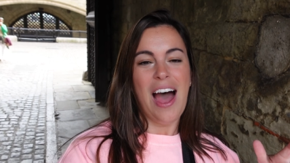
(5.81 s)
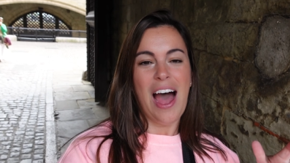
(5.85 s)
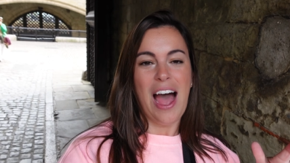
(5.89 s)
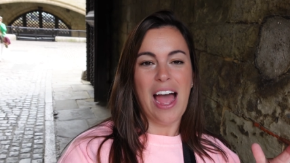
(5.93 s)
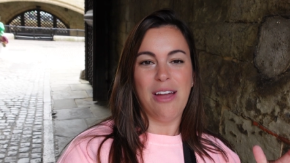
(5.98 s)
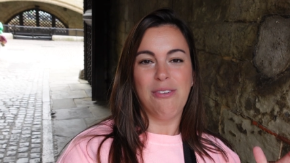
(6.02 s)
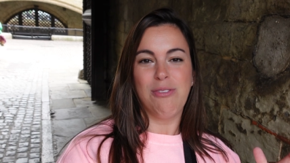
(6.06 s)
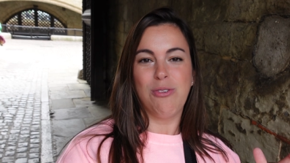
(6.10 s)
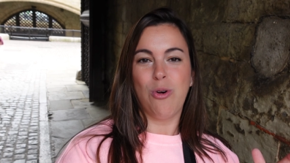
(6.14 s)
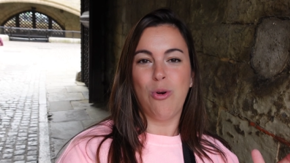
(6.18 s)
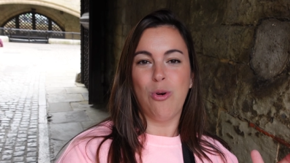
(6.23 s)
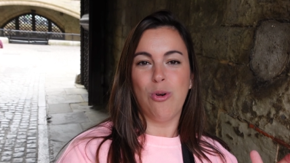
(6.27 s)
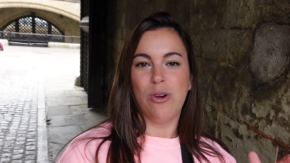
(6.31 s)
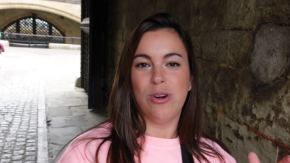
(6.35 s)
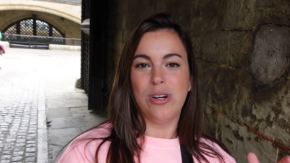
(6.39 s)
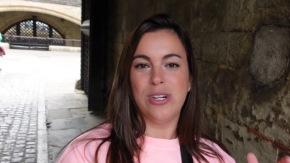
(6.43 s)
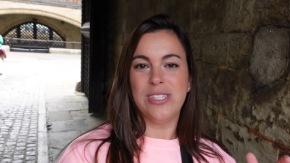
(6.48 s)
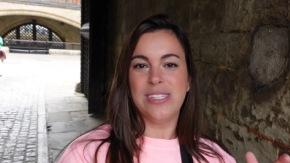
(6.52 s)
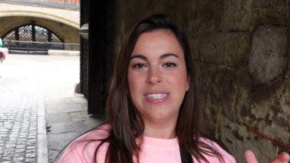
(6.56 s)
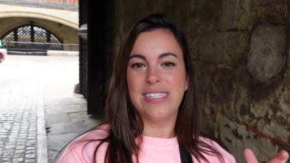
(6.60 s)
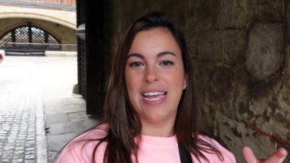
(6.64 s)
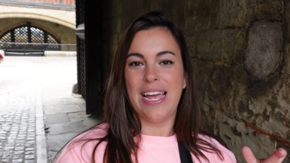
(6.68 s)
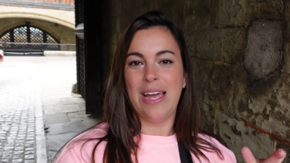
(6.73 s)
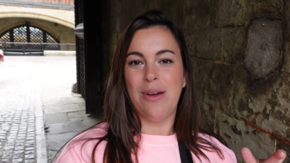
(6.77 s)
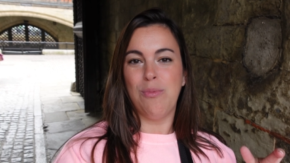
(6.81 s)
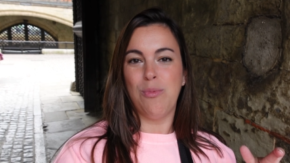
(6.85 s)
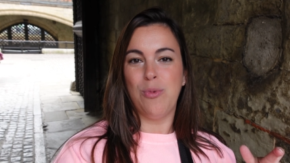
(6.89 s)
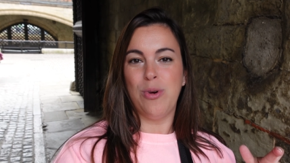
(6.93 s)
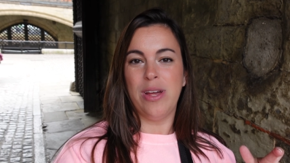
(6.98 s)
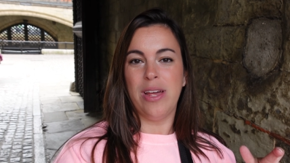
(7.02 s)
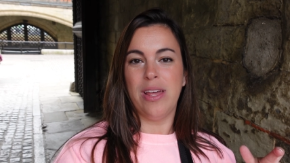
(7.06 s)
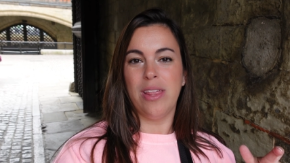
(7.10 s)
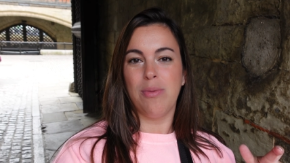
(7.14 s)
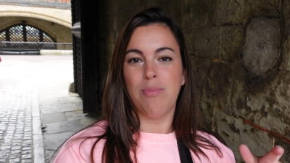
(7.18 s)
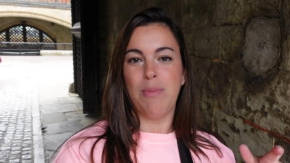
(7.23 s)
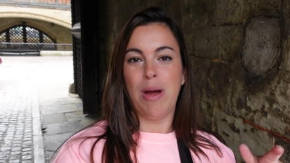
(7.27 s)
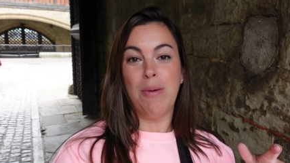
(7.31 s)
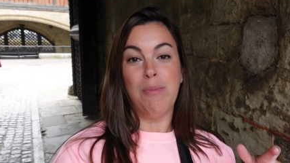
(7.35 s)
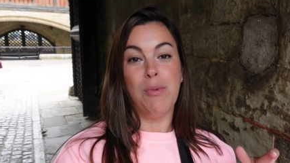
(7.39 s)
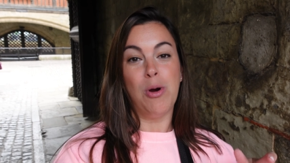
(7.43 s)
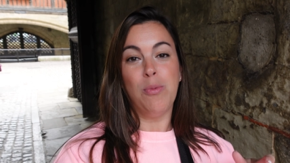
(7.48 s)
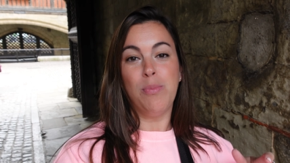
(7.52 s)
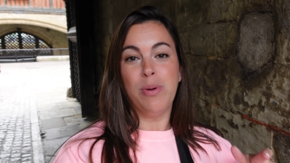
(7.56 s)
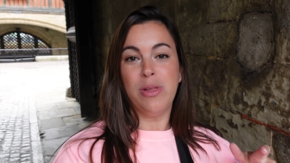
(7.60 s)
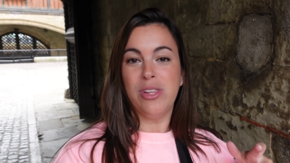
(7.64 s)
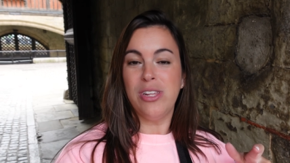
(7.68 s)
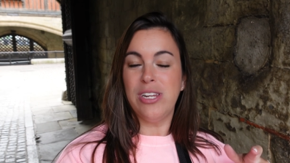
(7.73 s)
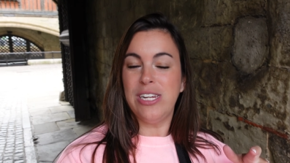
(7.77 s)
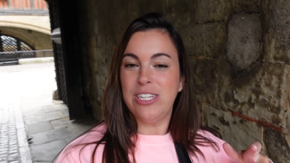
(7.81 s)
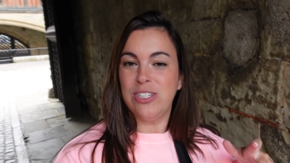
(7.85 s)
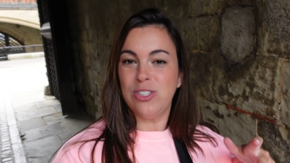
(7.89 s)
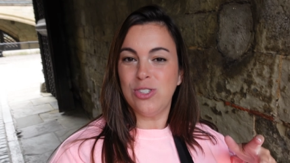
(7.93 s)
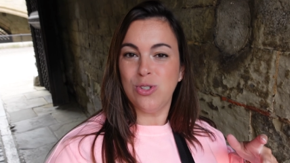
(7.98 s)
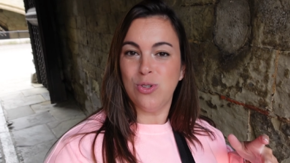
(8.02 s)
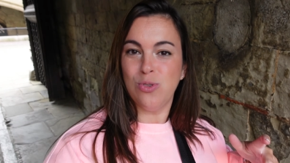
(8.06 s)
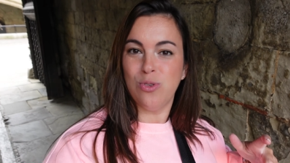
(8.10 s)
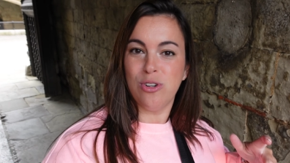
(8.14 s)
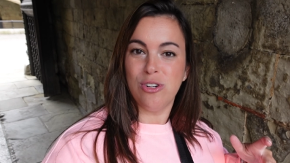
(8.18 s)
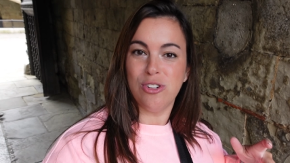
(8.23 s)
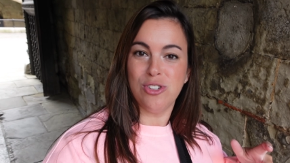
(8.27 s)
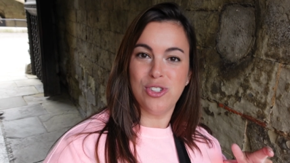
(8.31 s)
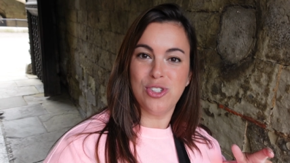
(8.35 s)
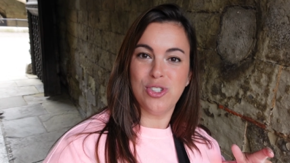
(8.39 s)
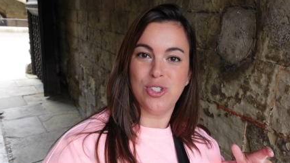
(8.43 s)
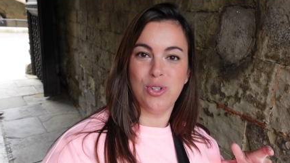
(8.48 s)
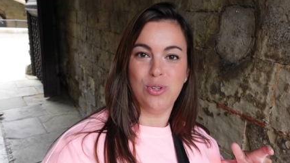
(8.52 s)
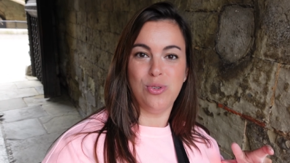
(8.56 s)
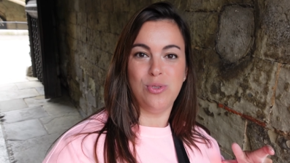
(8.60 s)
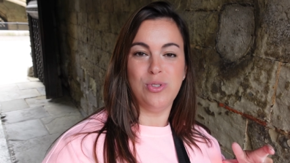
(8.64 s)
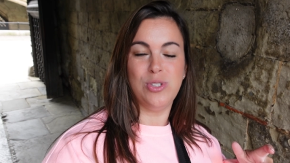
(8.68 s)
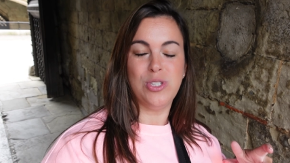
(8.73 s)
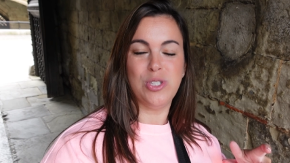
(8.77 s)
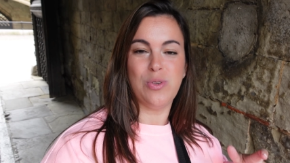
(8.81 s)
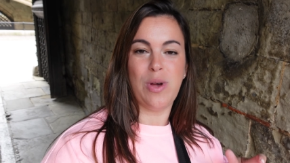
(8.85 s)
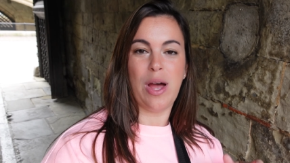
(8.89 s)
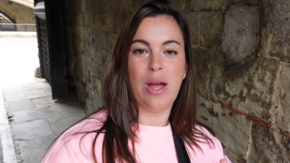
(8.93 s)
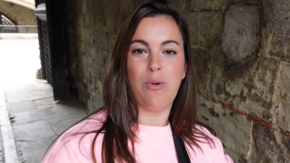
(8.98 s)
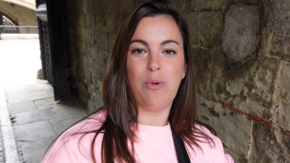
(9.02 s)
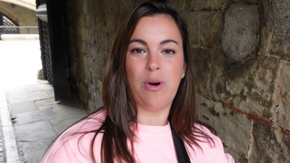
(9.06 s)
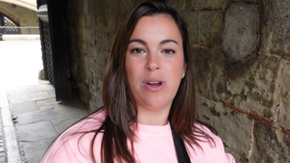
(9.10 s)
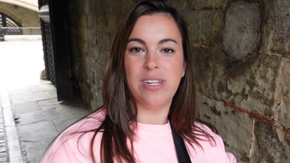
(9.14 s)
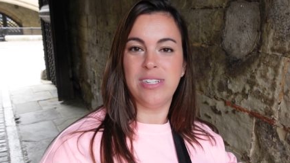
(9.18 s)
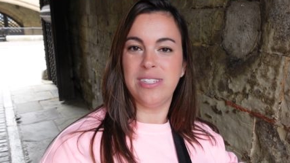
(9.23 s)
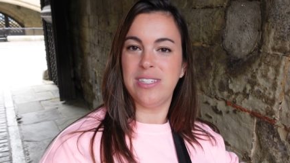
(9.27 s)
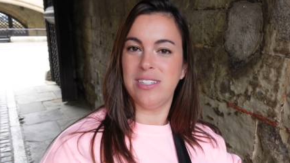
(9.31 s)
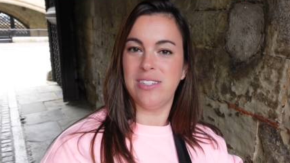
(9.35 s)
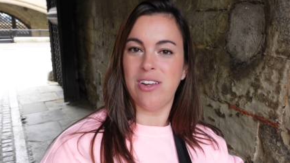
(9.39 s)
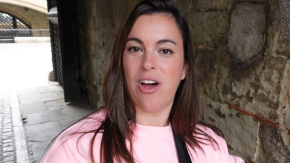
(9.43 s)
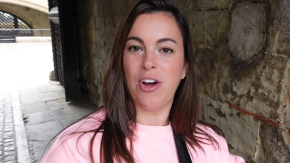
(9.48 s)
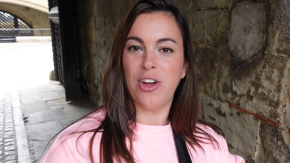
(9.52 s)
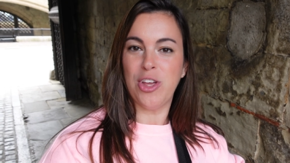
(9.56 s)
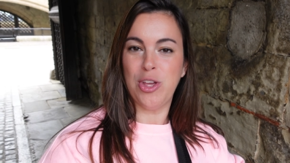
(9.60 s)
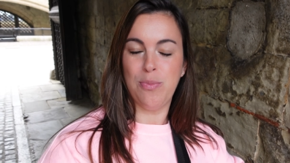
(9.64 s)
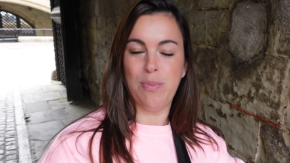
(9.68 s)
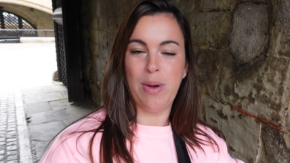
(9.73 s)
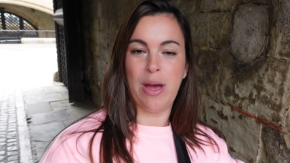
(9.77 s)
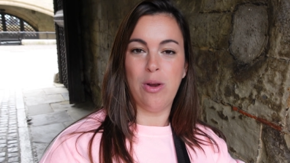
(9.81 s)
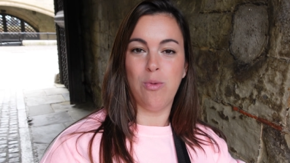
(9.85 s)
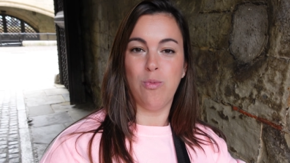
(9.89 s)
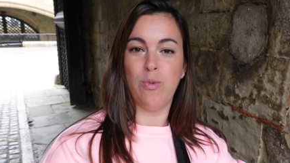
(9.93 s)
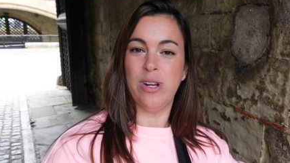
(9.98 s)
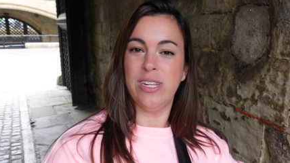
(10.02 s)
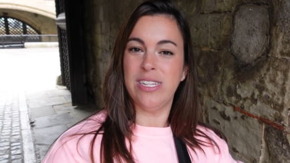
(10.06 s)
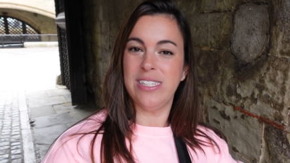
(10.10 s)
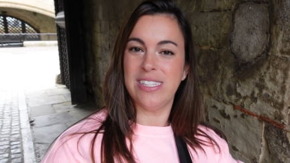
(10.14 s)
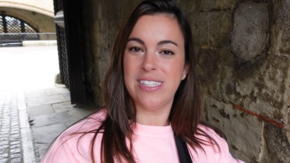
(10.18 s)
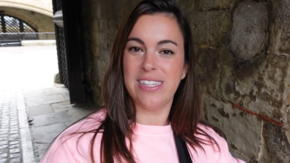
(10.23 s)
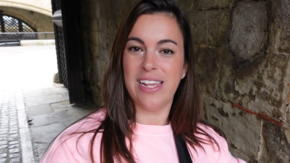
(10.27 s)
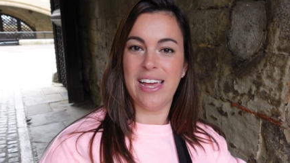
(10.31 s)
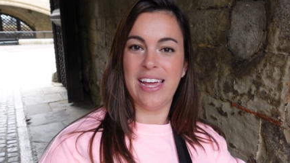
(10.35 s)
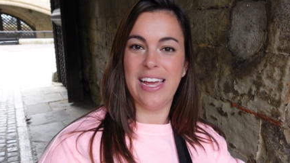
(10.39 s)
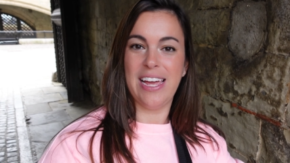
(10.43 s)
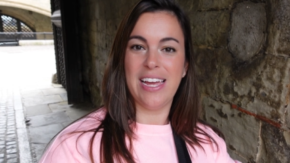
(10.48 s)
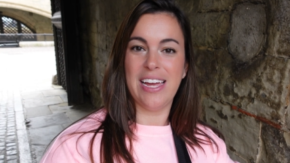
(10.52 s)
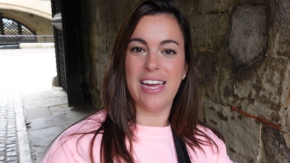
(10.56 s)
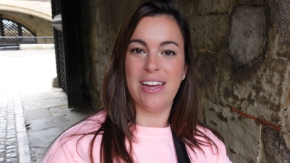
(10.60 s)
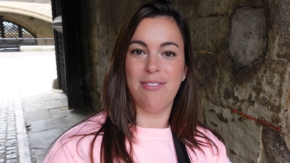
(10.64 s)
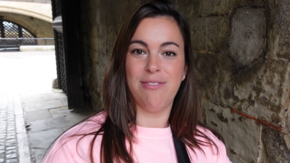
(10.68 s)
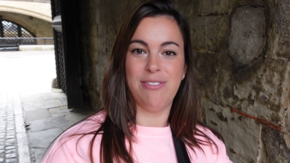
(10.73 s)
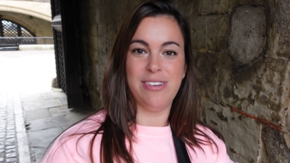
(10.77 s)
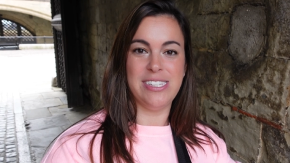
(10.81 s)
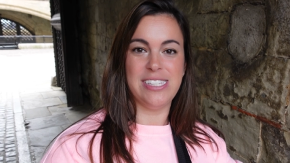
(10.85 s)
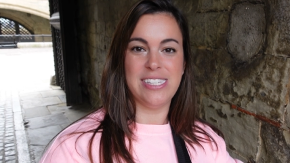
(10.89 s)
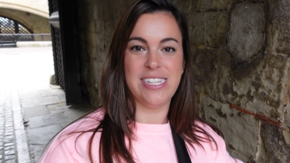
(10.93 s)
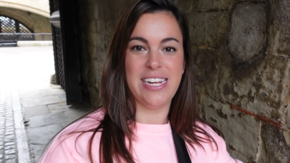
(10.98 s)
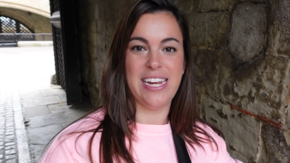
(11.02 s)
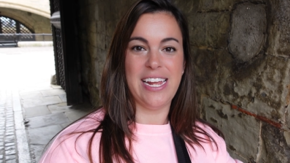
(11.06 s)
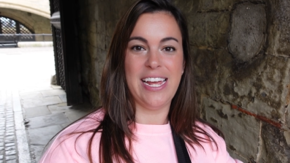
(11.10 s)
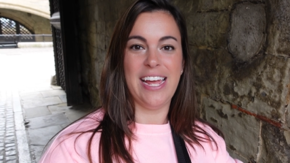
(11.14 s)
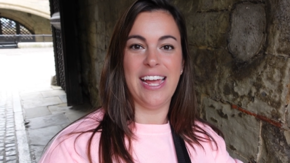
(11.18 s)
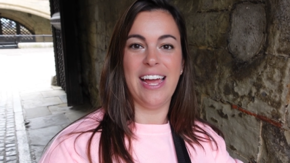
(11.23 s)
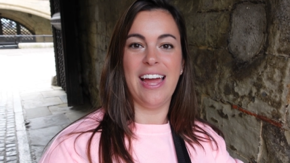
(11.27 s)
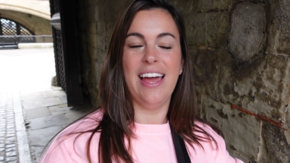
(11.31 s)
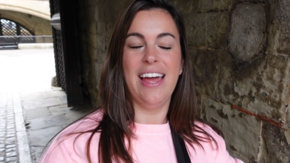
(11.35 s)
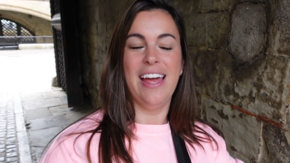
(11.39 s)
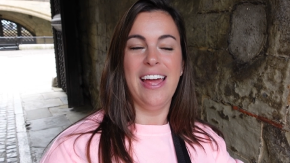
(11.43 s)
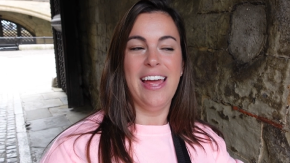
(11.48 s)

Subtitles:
I of course am with my mobility scooter Scootz, so I wanted to document what it's like visiting